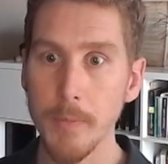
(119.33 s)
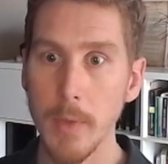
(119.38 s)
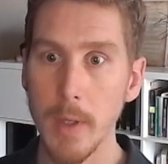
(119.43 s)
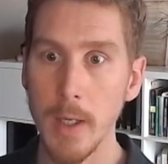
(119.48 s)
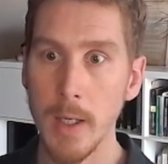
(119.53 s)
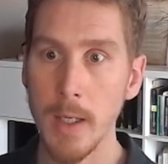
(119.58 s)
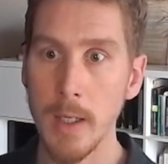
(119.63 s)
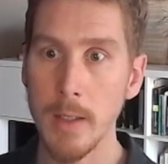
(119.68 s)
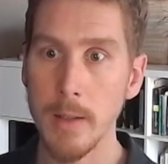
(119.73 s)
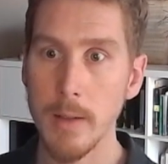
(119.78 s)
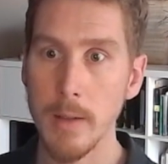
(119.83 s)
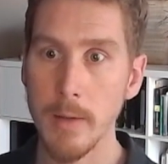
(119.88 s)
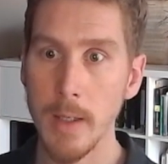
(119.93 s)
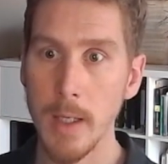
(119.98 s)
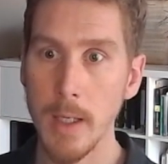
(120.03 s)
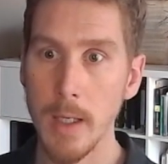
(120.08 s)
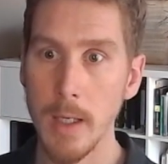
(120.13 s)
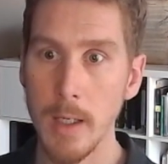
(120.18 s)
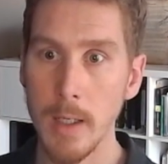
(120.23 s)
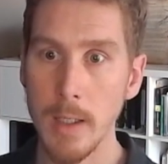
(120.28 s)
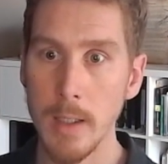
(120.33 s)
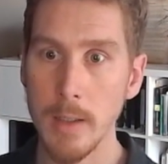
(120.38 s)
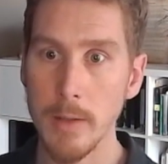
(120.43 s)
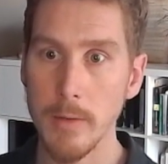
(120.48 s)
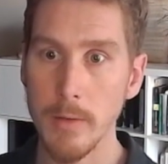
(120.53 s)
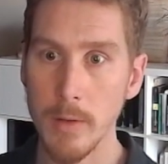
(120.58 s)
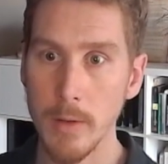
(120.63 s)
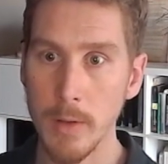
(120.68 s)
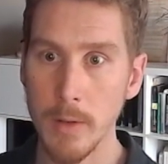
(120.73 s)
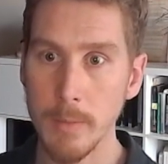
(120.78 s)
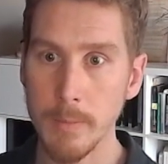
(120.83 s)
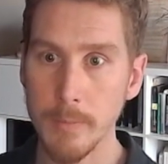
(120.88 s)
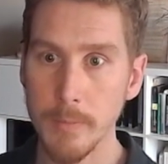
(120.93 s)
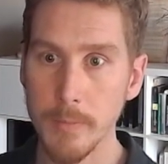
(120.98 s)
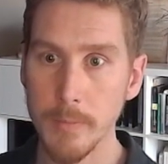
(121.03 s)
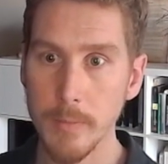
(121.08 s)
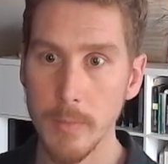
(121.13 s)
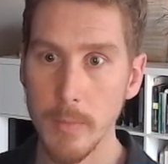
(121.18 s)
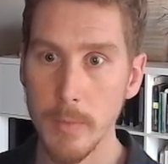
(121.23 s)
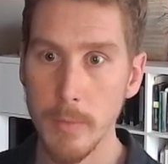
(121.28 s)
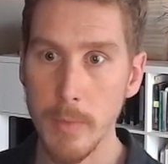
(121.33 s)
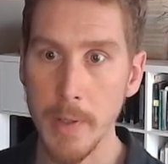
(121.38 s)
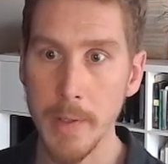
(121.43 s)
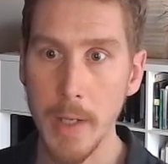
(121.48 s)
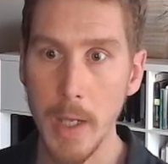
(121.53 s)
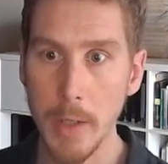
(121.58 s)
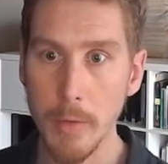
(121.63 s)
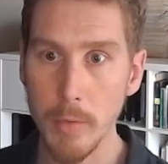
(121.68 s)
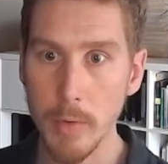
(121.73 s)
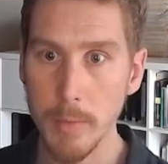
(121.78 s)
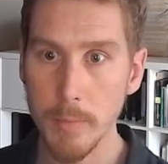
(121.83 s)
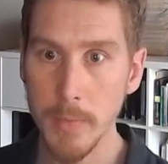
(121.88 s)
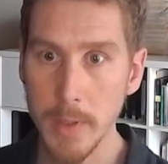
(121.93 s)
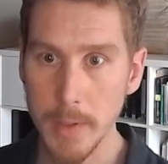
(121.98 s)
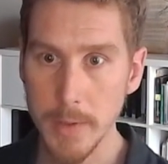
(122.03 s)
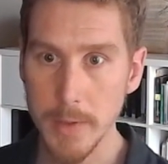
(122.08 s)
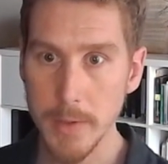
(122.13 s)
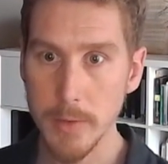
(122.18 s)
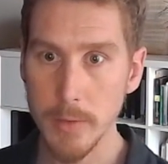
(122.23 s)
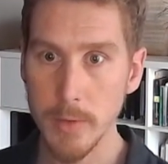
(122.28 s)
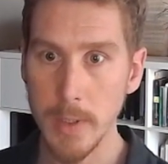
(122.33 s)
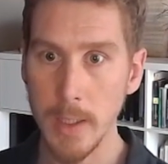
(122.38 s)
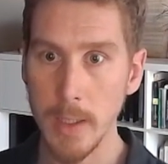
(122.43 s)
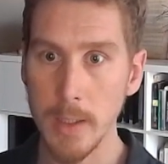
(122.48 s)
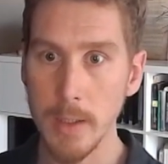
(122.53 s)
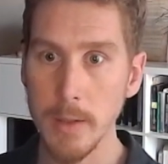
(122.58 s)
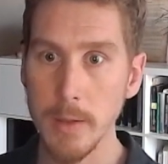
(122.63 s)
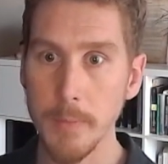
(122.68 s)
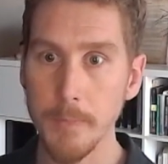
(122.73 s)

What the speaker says: and they had 100 minutes to take it.